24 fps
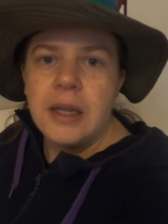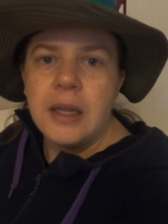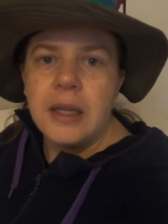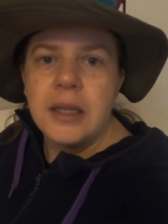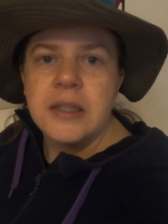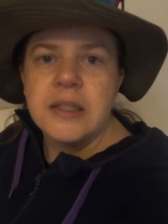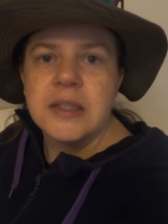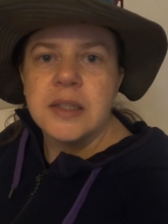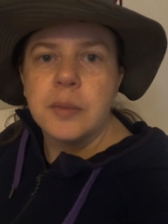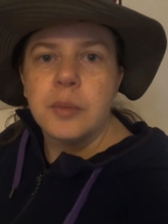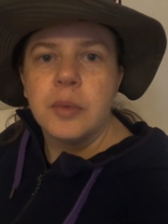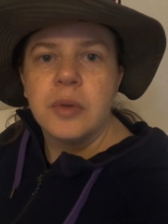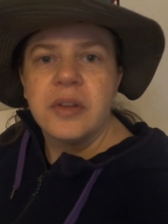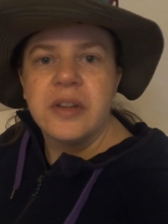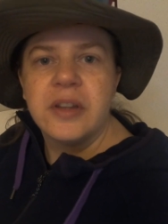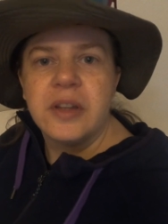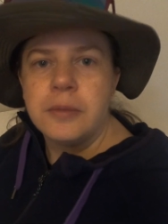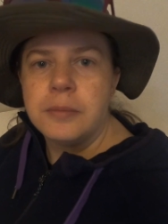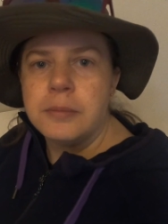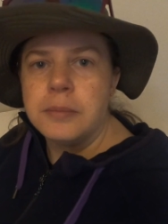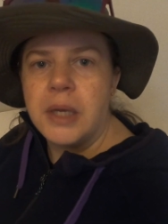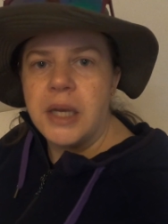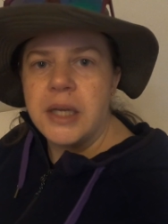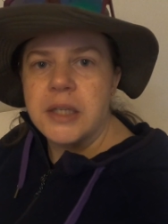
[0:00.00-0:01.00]
it's something that
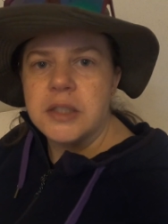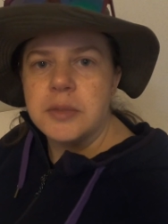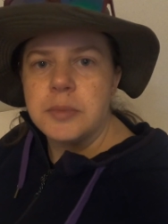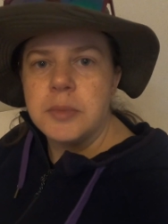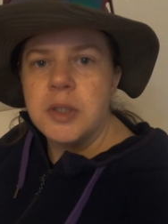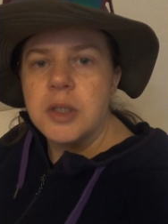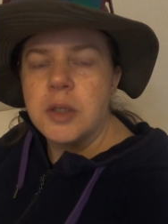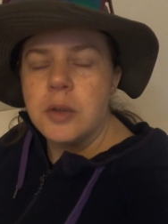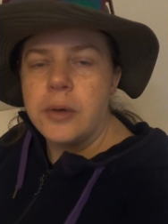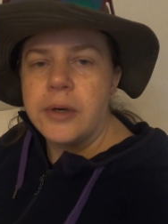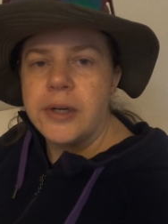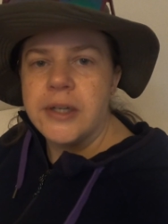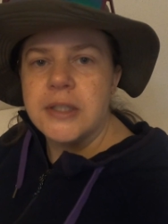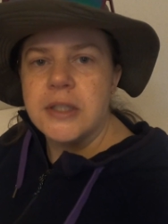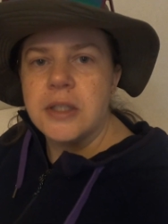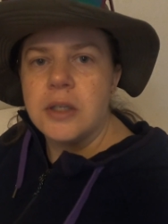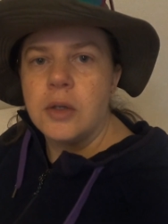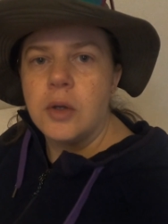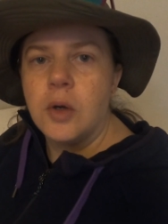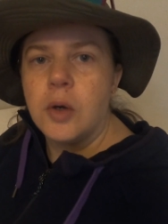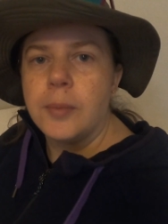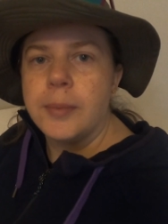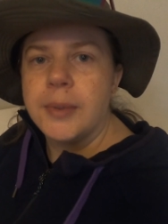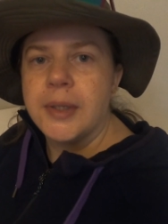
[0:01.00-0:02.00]
impacts me quite a
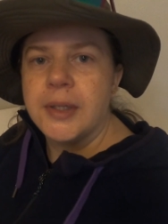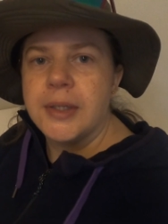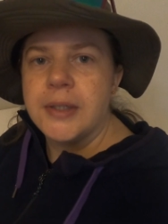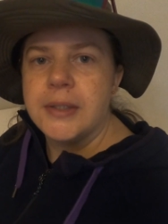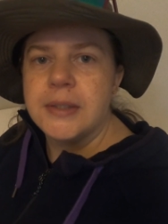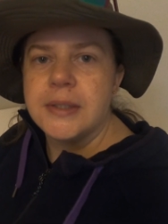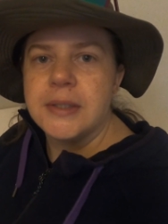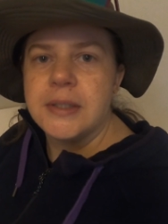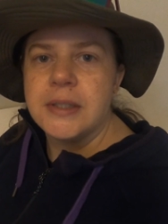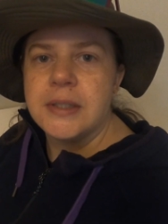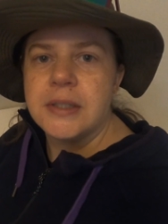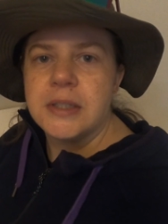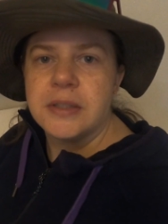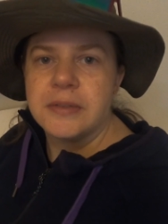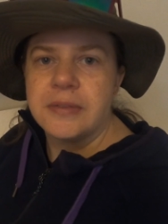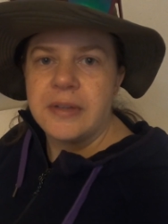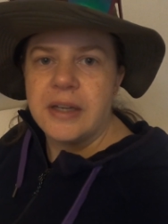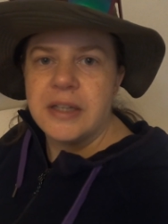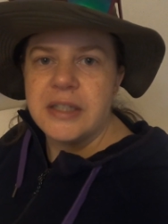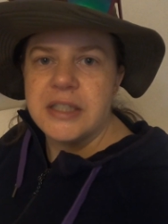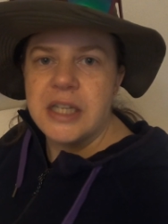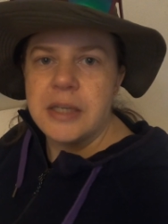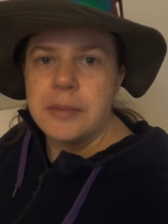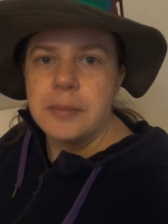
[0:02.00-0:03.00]
lot because since I've
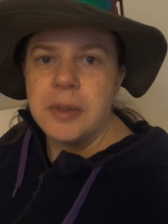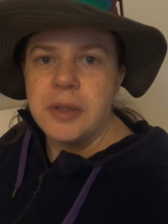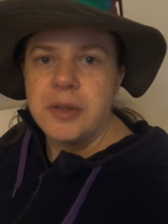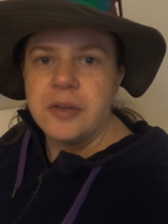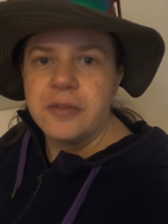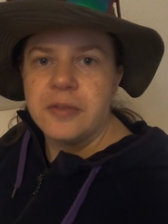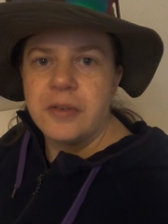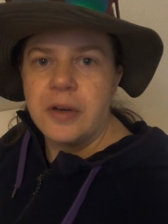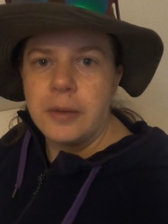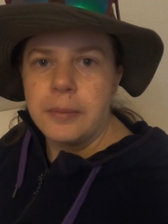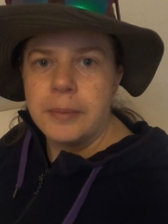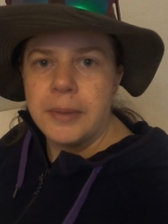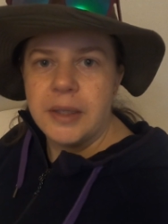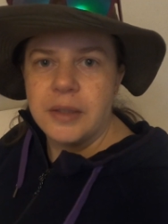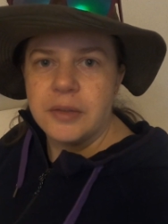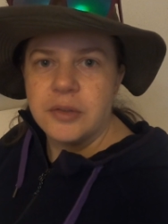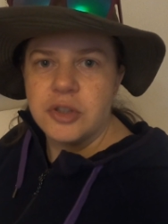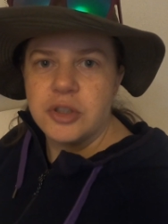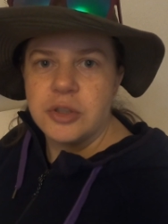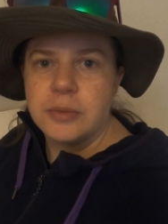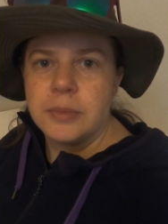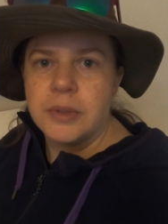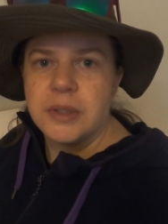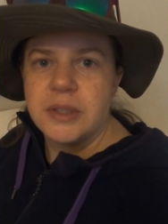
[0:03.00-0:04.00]
had ME and
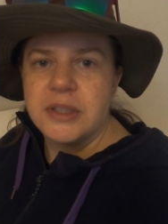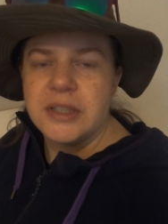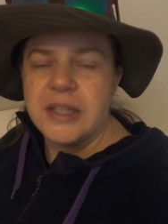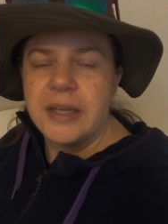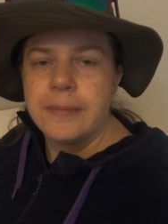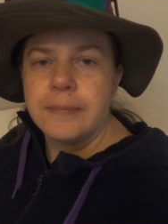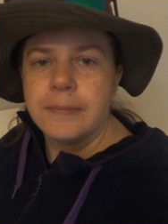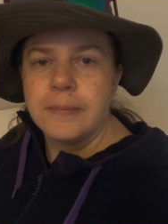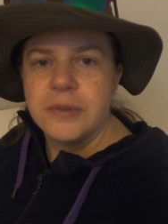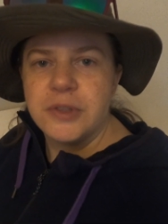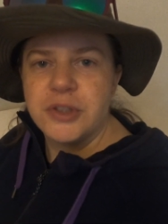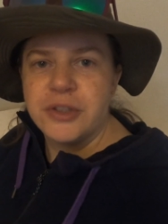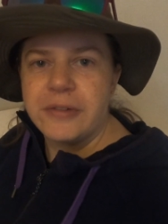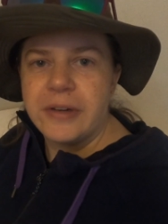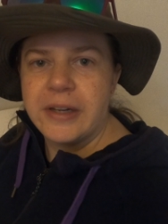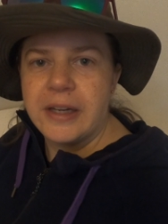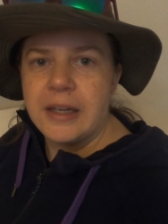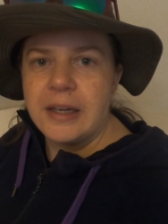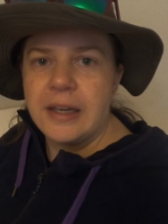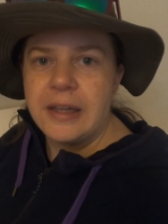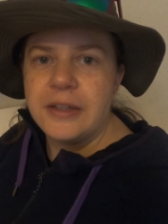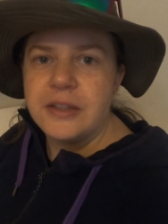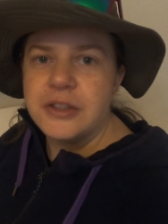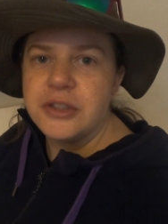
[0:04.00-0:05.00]
fibromyalgia my temperature
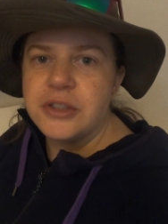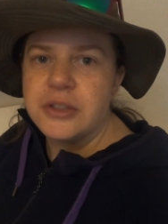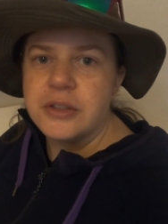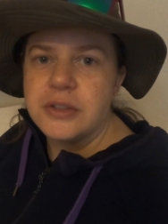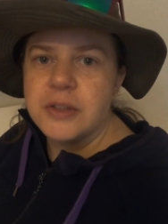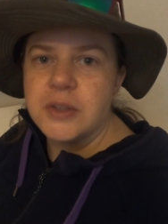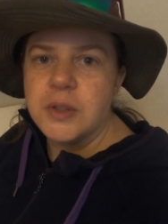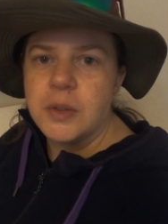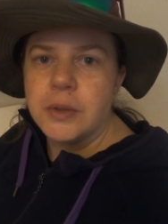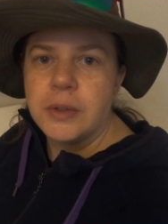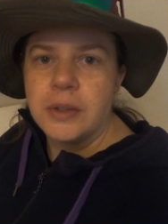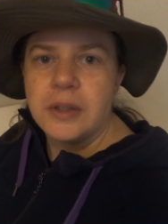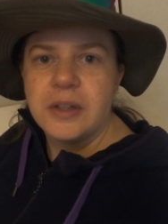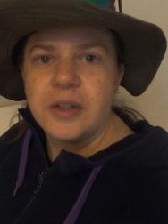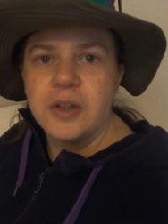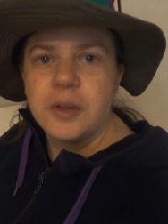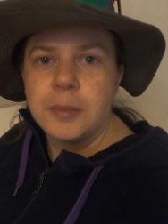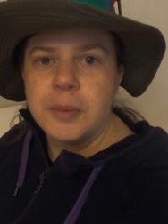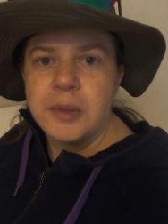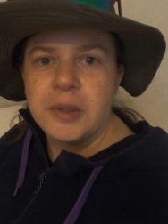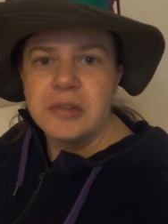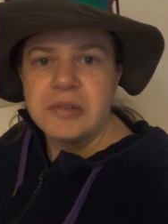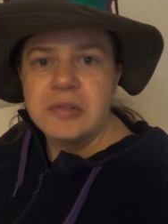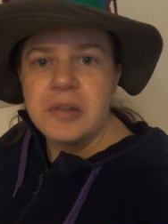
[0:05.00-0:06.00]
regulation's gone a little
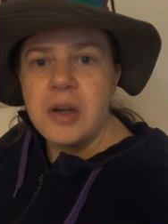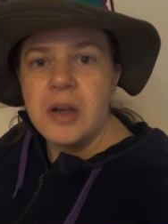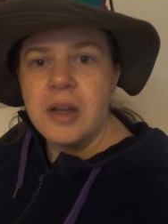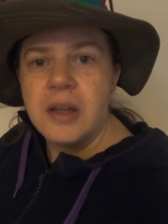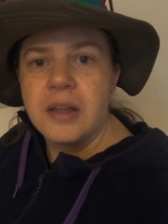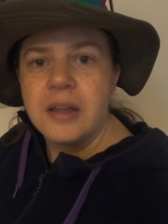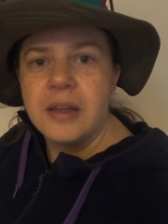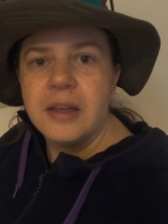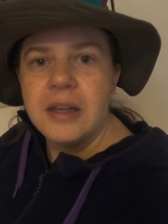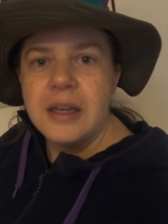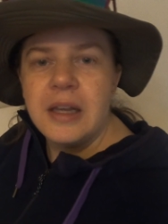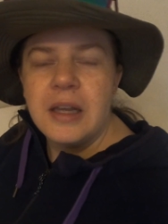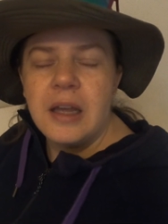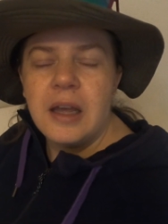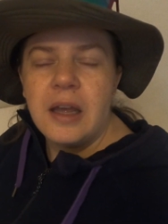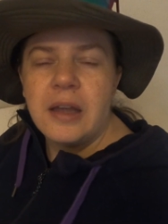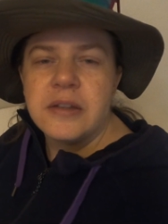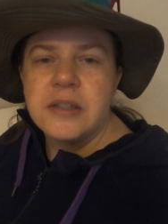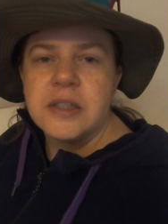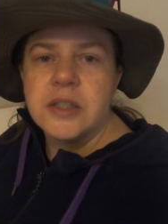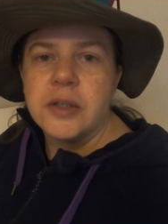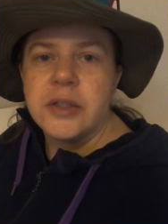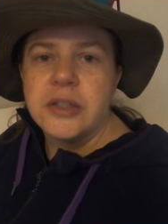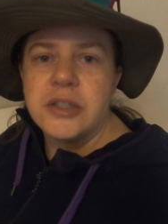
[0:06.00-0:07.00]
bit awry
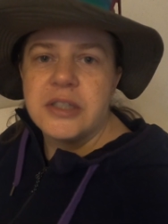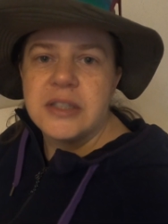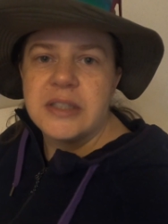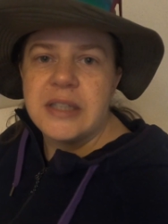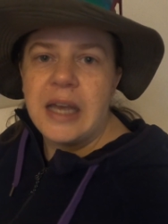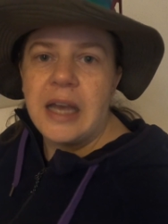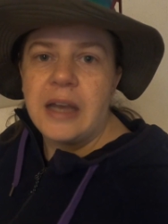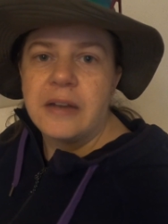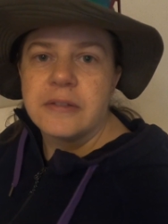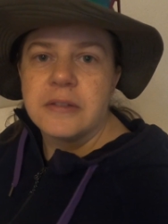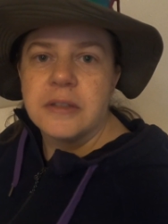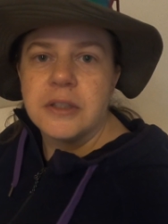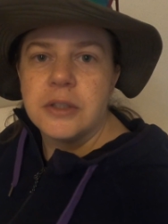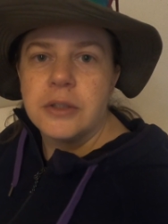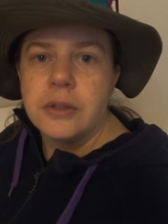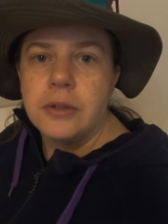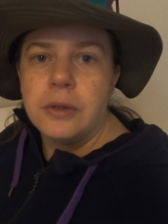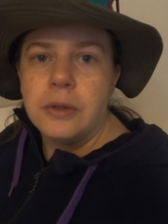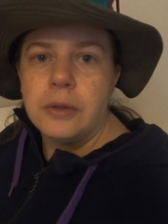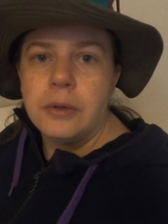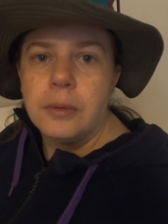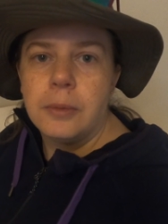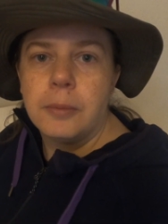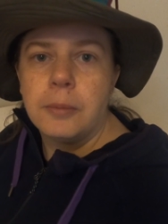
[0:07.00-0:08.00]
and so I just have
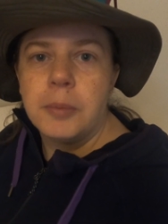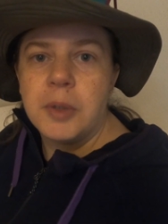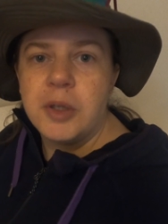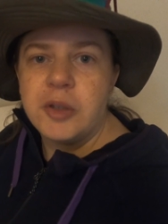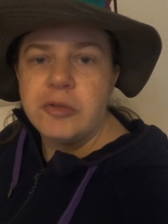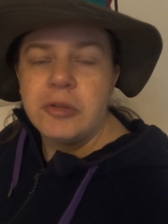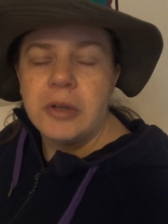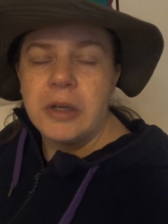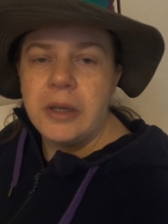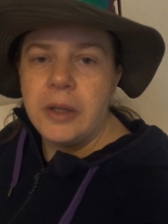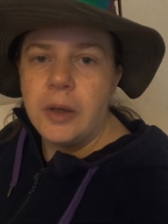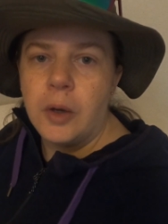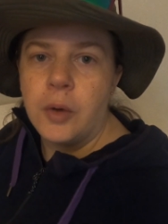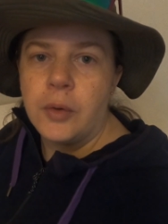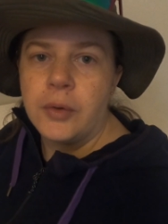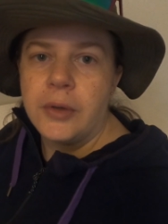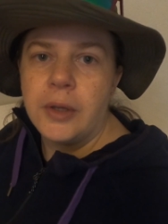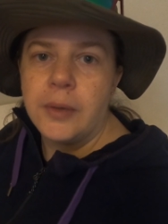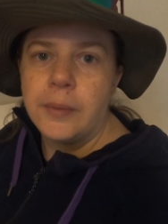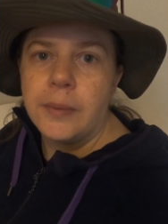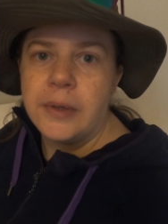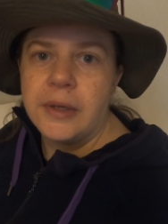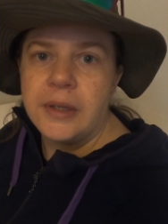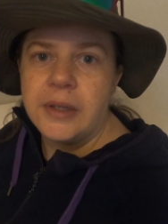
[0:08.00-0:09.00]
to be really on
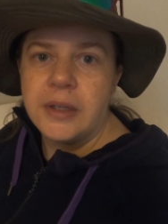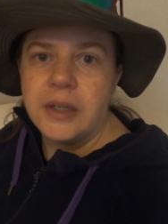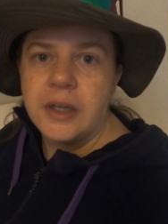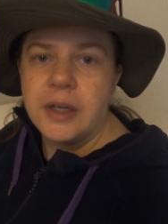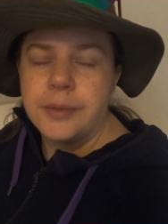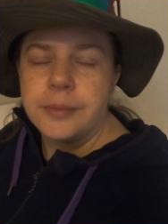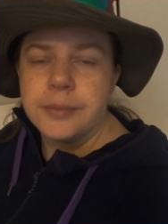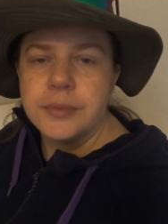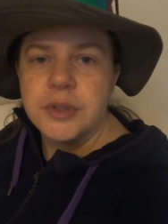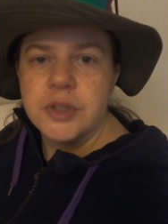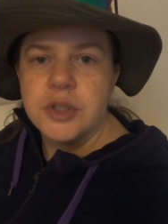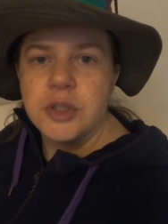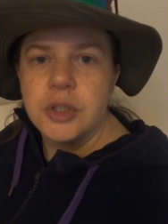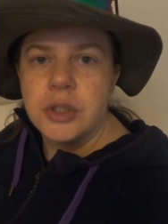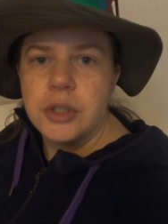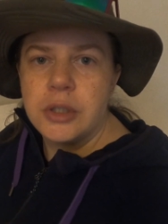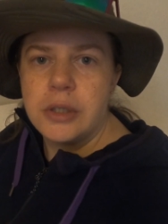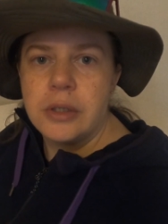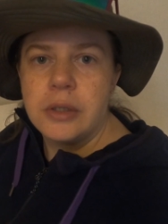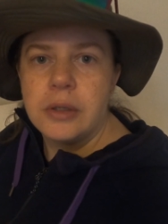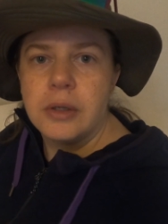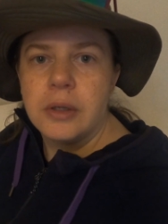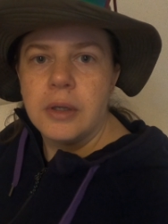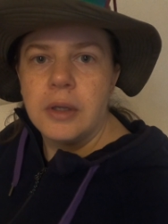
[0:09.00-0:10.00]
it when it comes
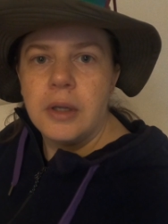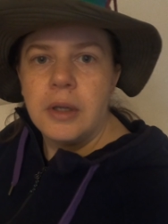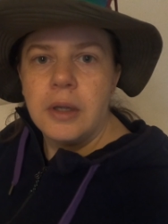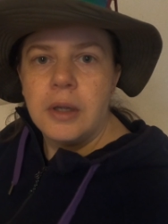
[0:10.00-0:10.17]
to